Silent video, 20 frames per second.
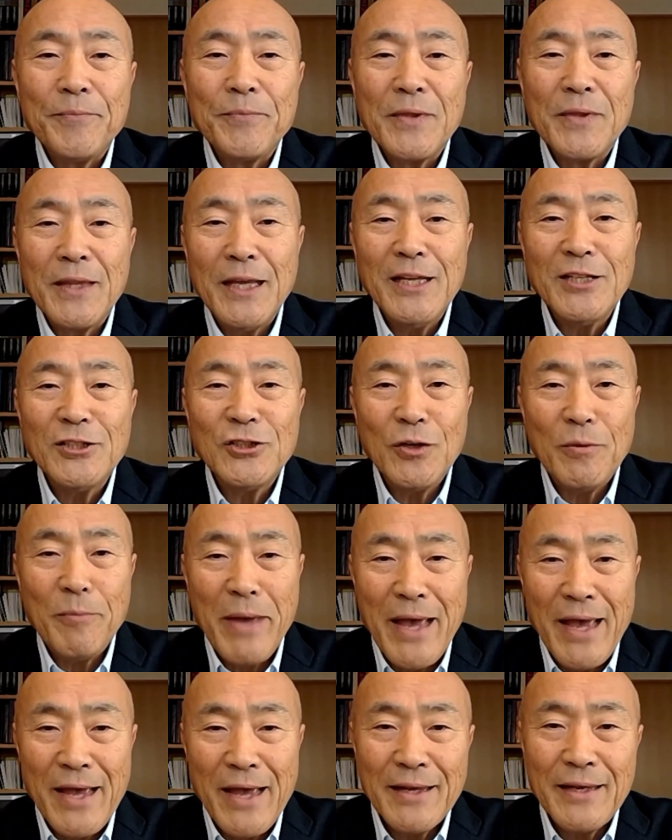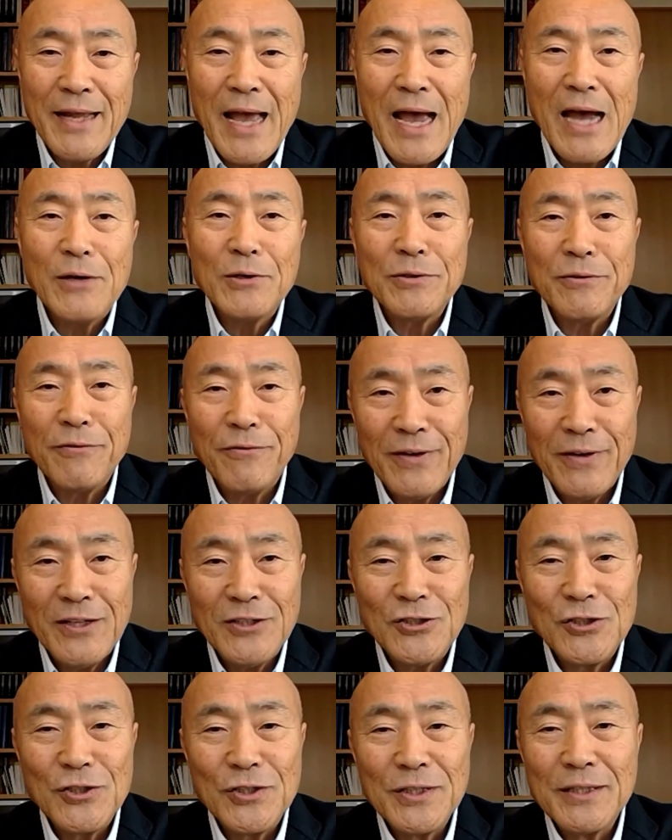Teach a man how to
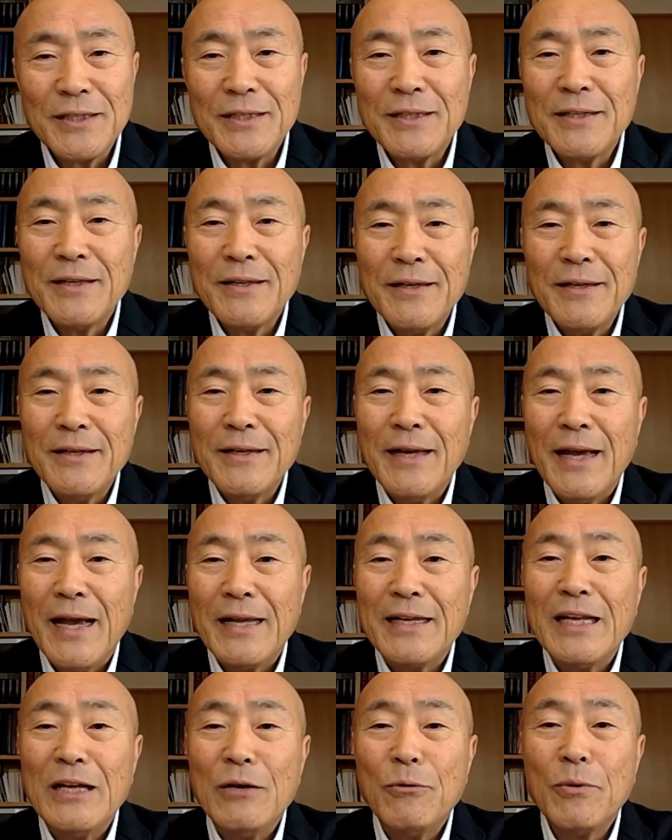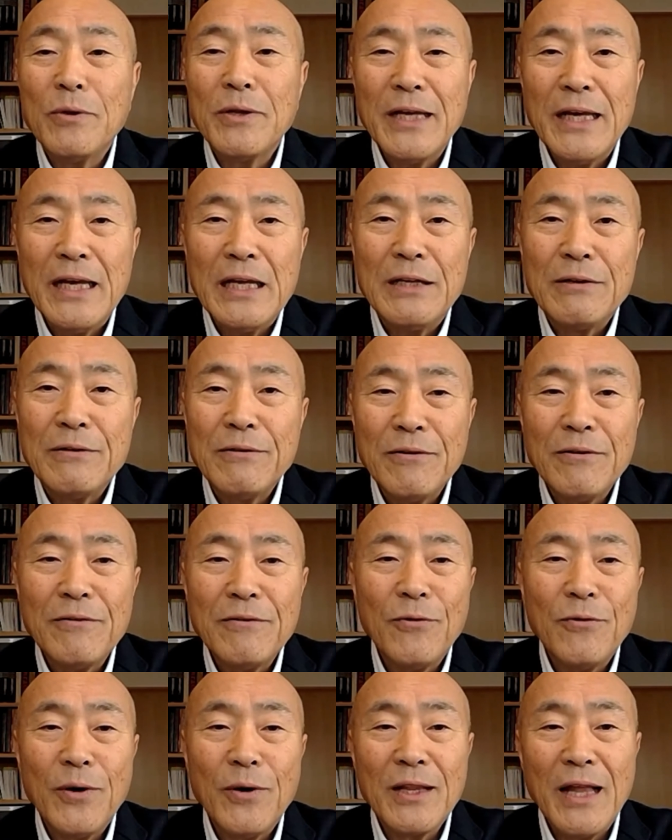fish and he will eat
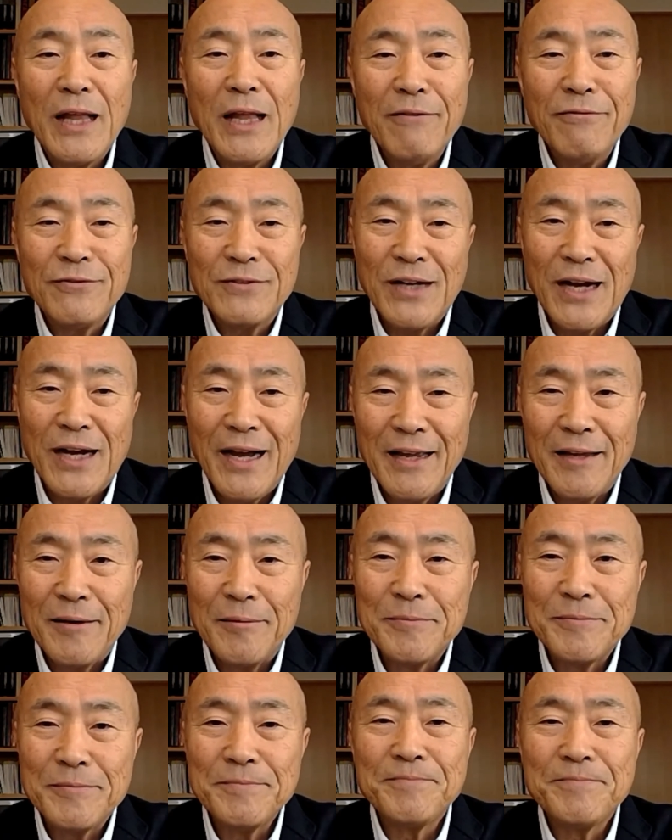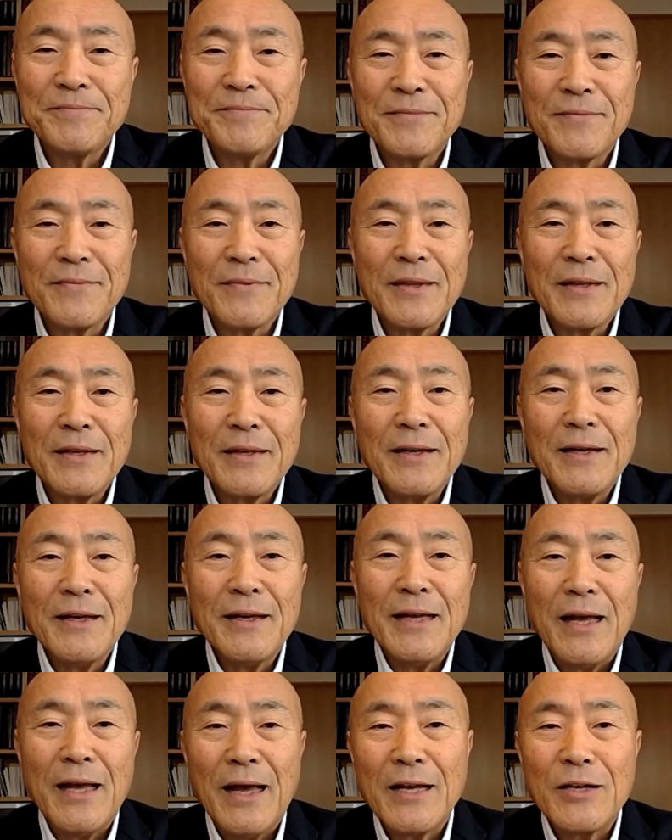for a lifetime,
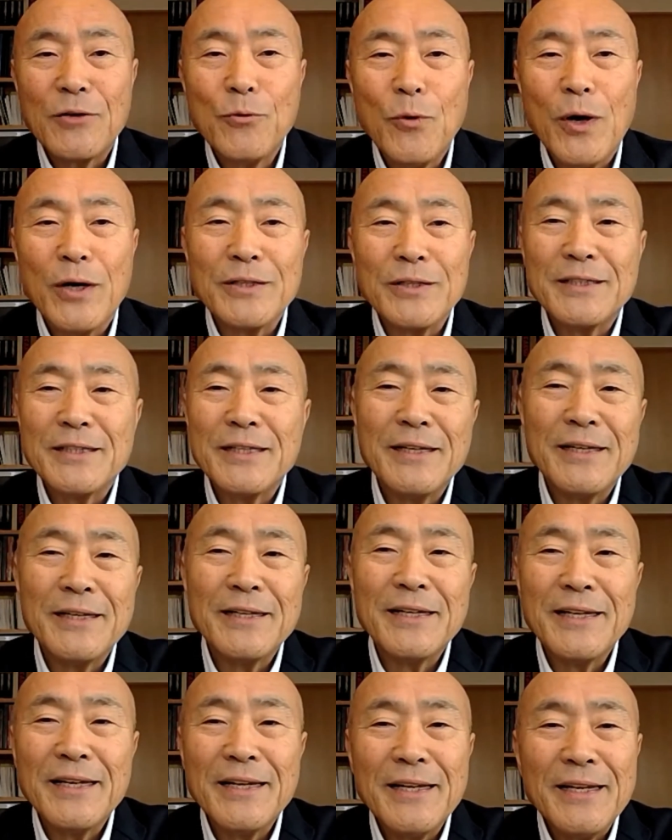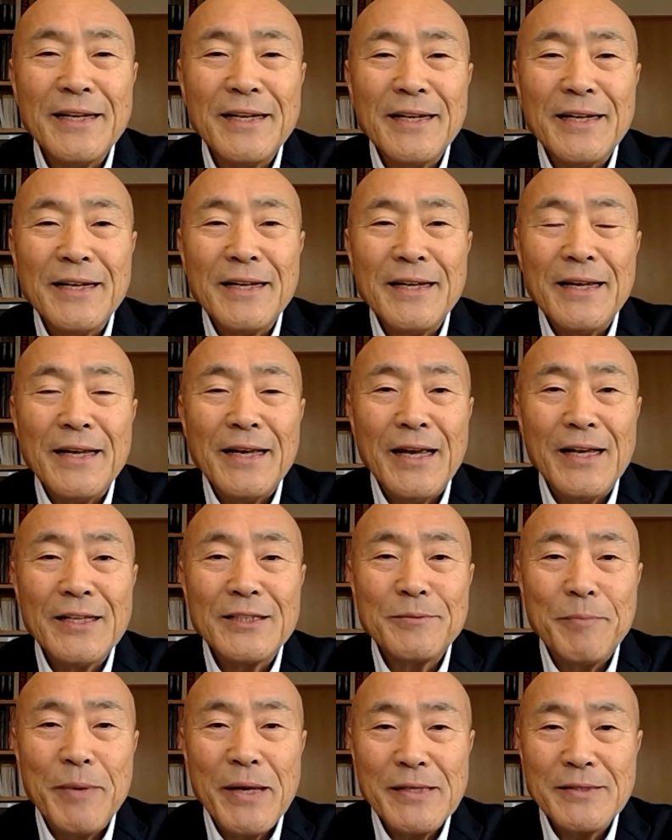unquote. It's
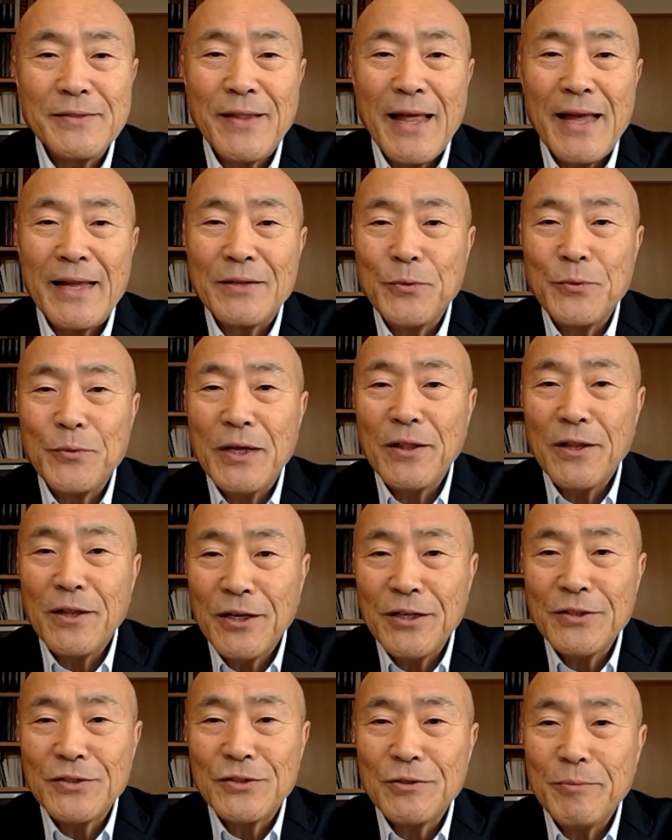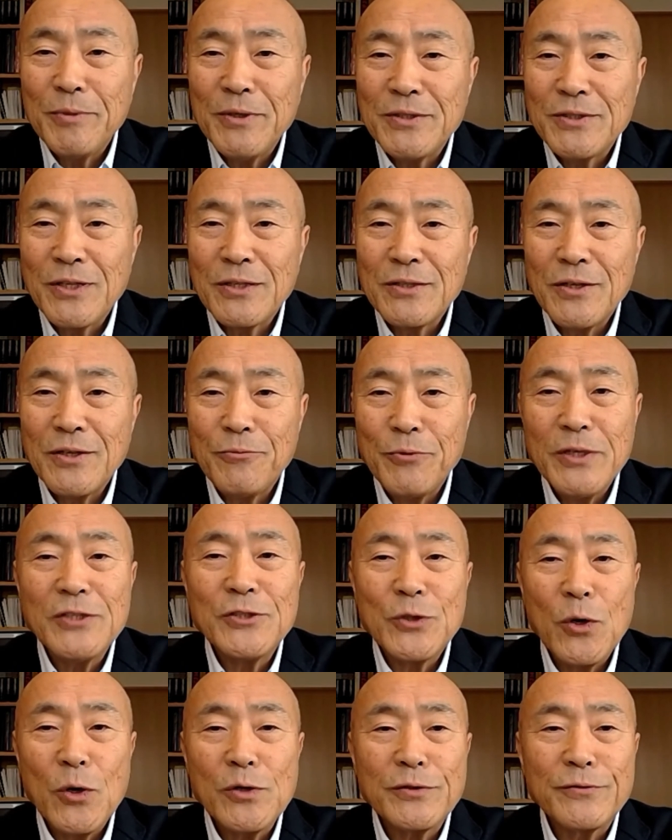best that we learn to be
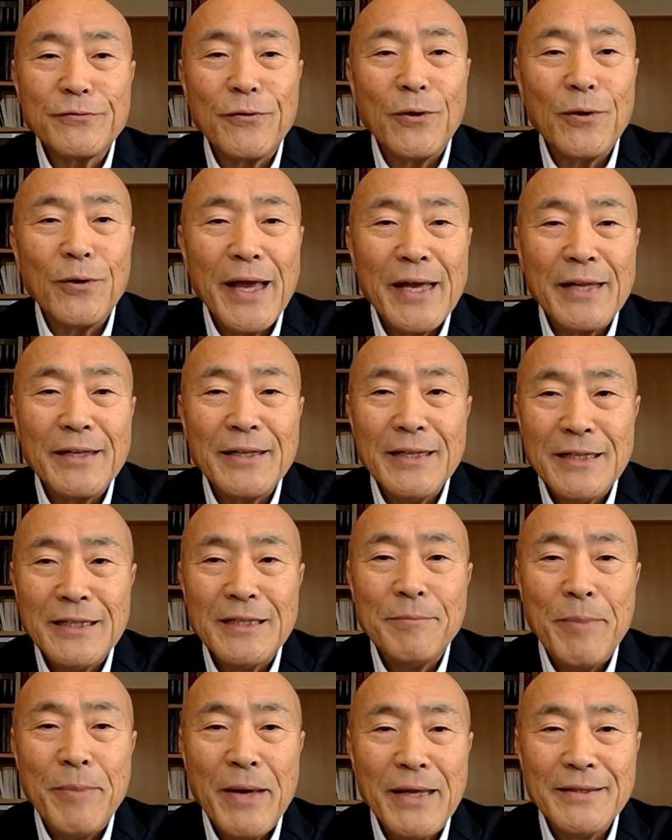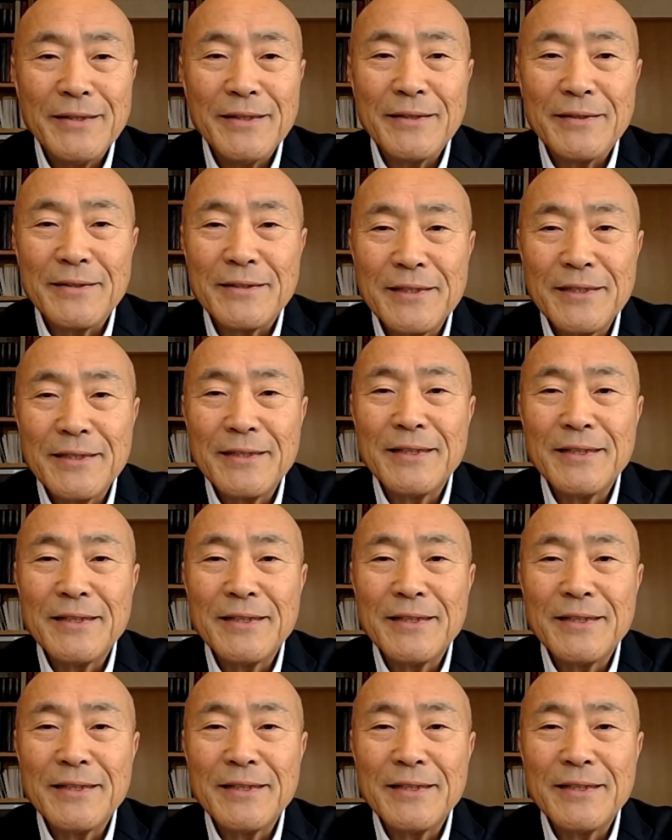resourceful and independent.